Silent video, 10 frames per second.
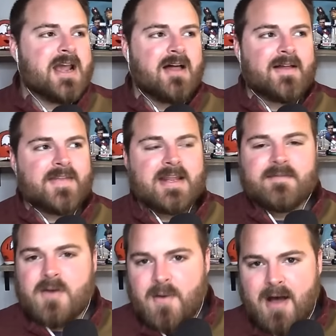I like the
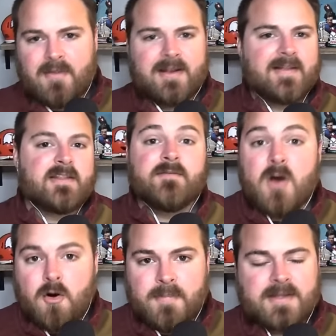NFL outlet, I like
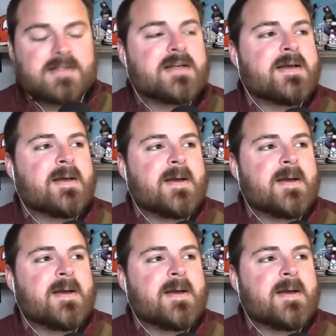development.